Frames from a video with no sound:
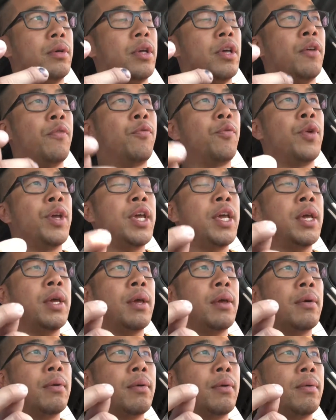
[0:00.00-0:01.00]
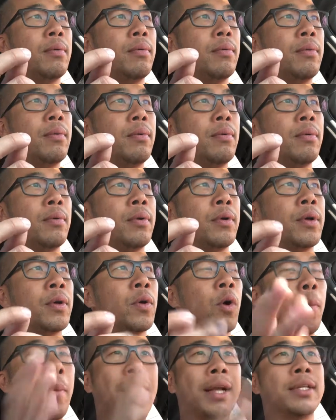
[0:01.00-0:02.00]
if we
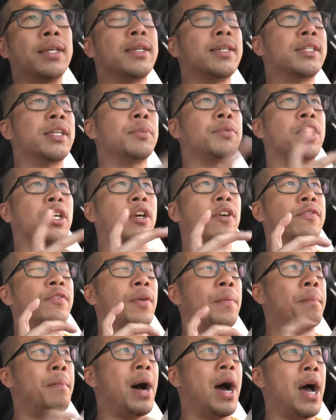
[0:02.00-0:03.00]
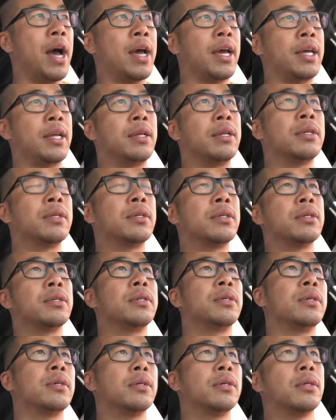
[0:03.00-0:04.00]
go back to the subject of the mind
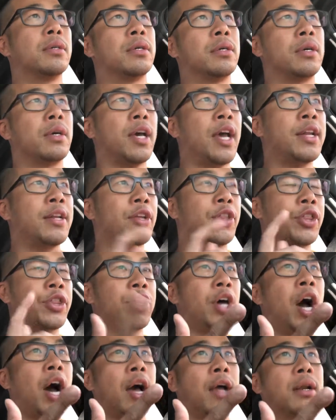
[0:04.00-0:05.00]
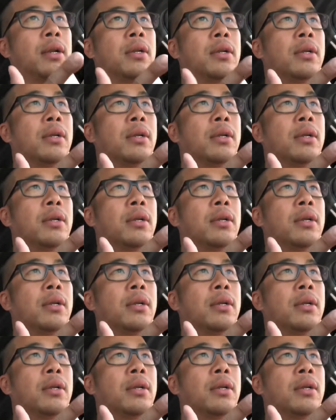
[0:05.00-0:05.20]
and the thought